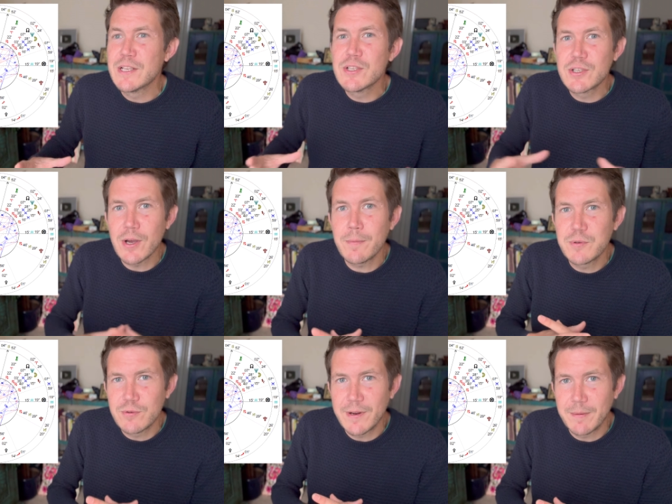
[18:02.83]
stop
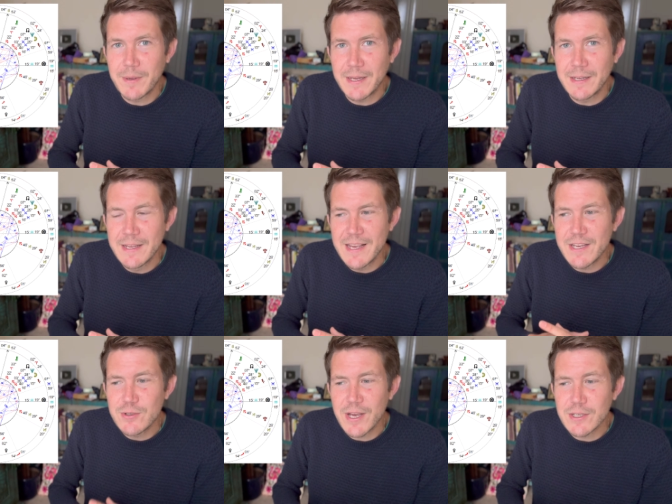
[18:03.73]
dreaming and
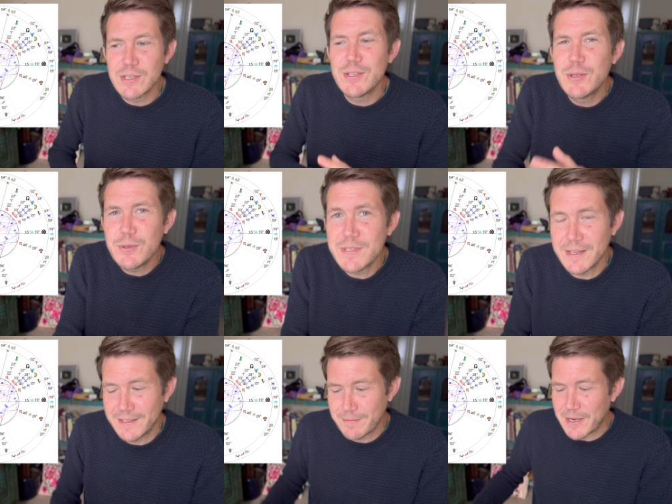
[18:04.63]
to actually do
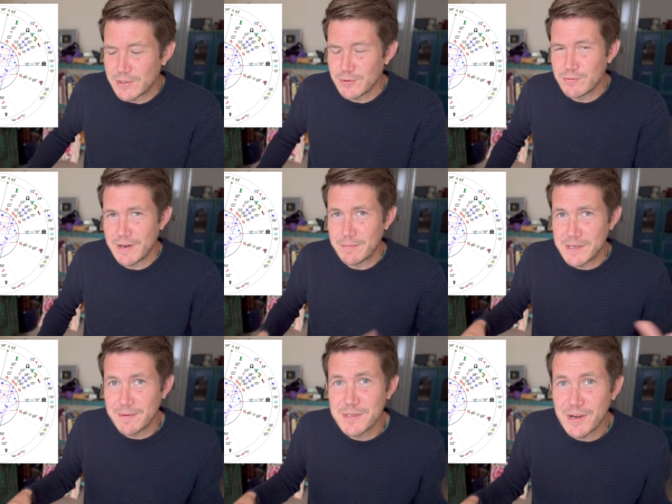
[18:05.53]
something about your dreams. And
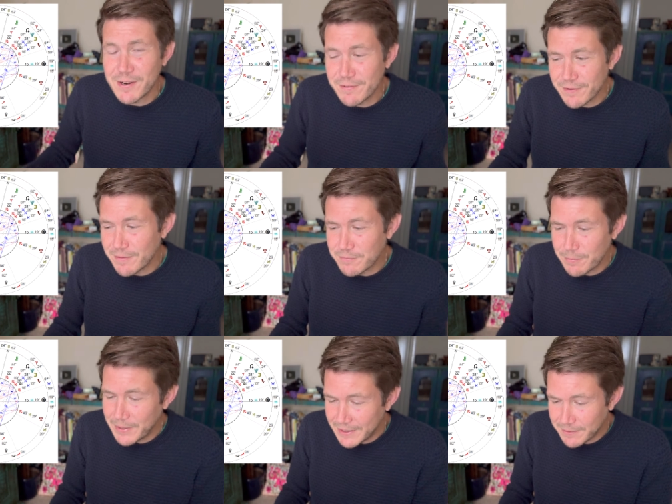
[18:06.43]
I'm sorry if I'm
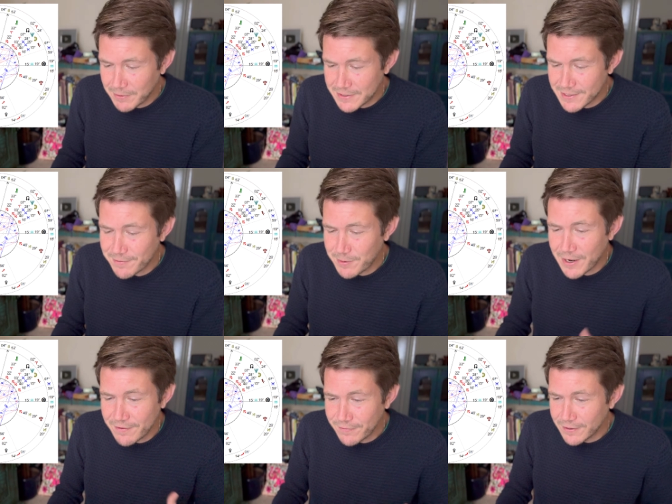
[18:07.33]
repeating myself, but
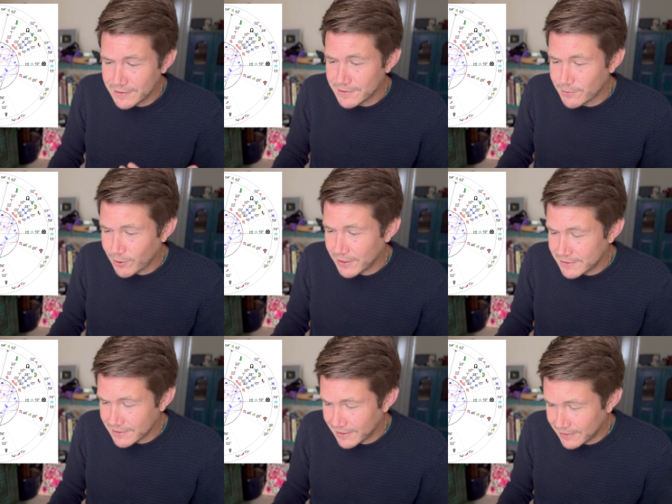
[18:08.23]
I find this quite
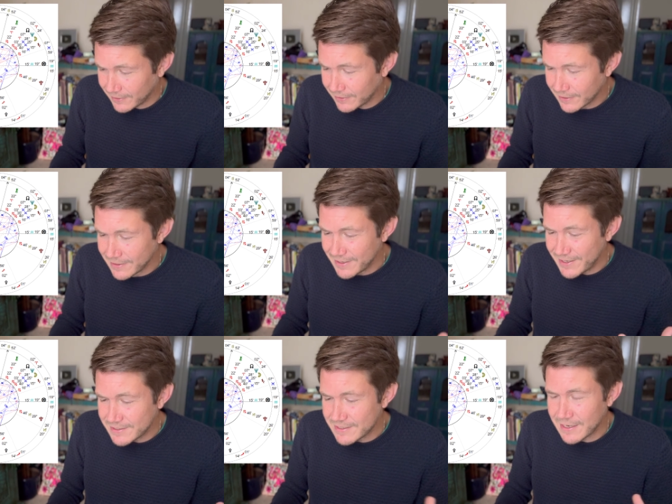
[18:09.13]
exciting.
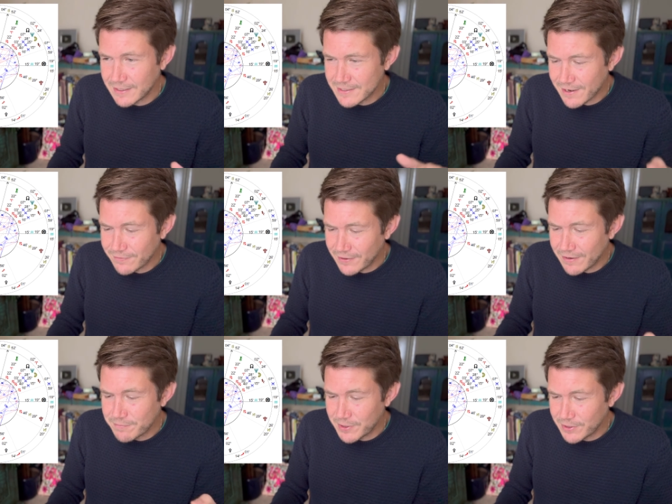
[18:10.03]
It's like tough
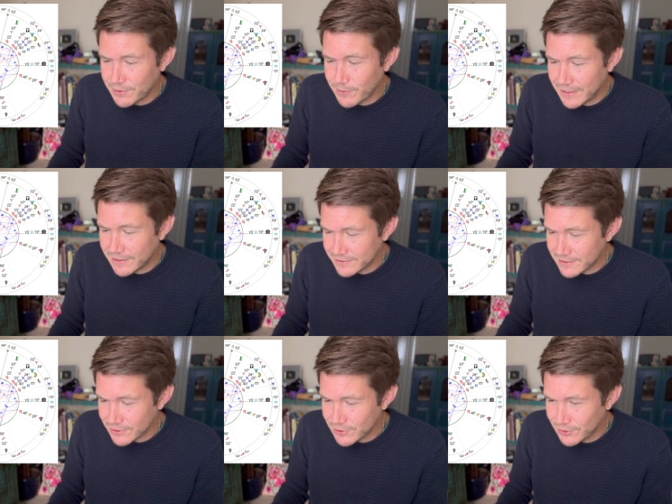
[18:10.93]
love, but in a way that's
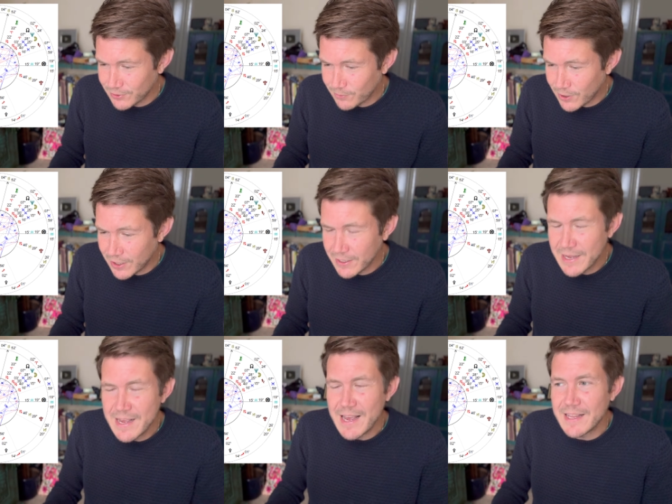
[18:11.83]
actually going to work.
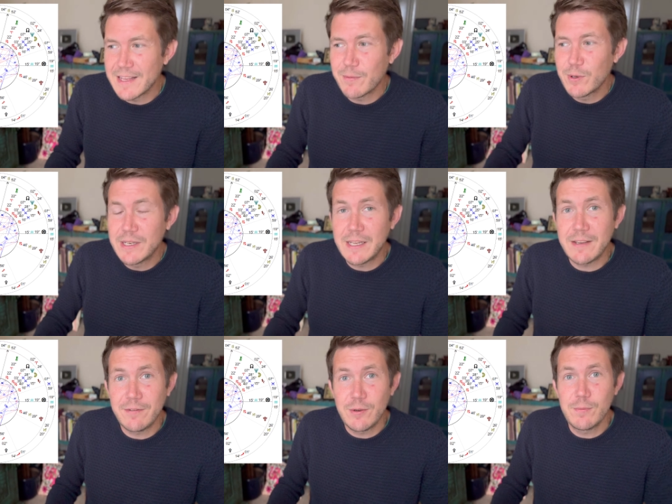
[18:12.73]
And that will
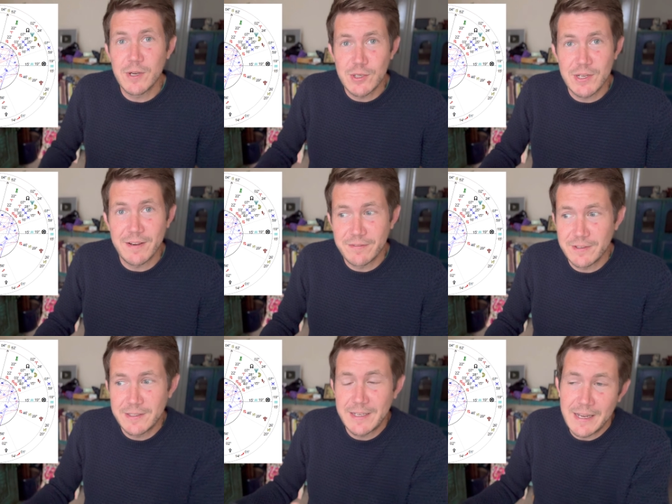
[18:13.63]
leave you much tougher
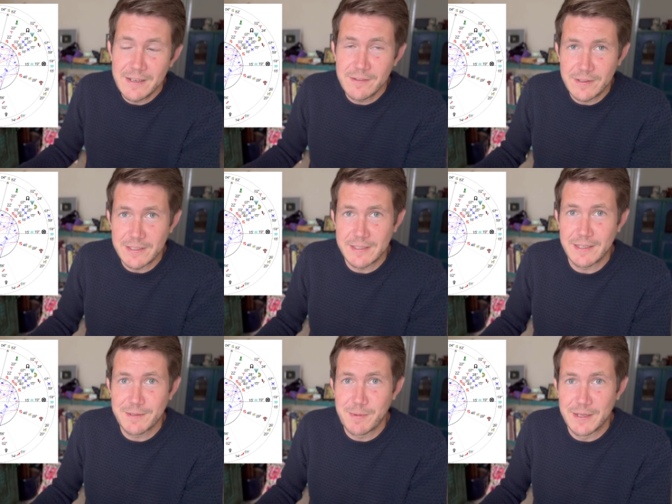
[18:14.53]
at the end of this
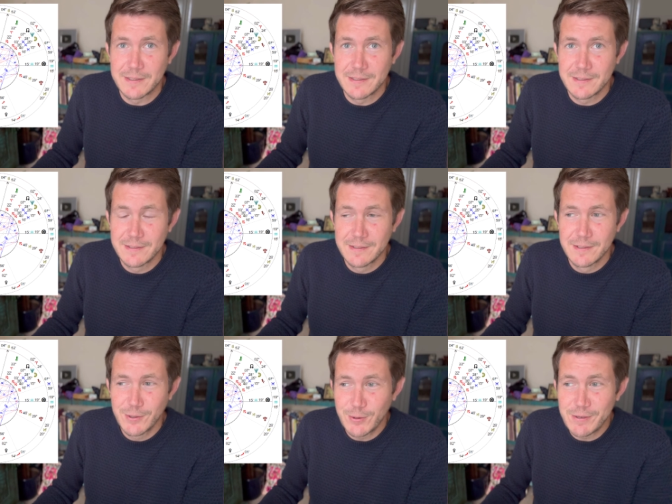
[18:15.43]
six months.
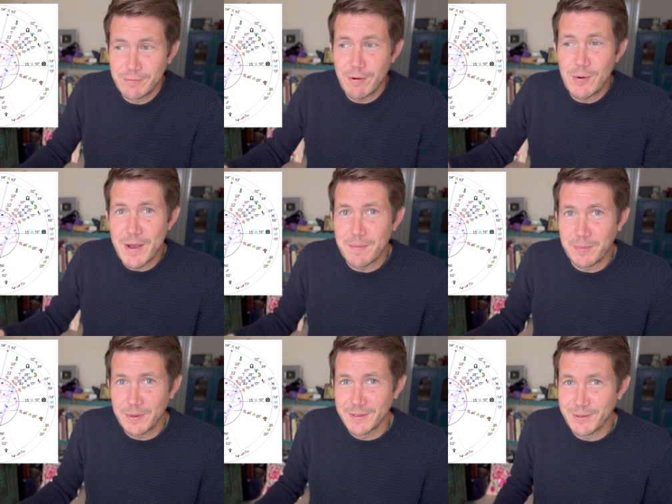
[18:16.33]
You'll have grown up.
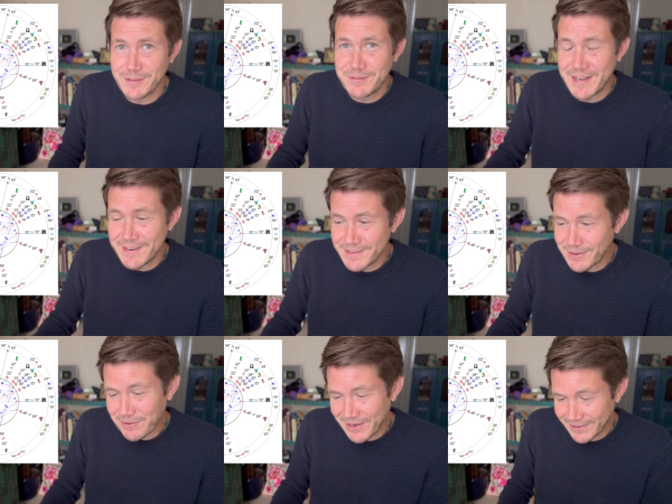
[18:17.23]
You'll have done the
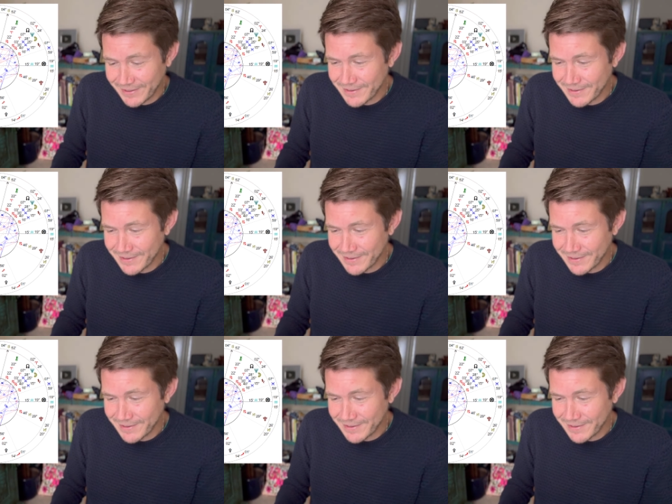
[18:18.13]
work.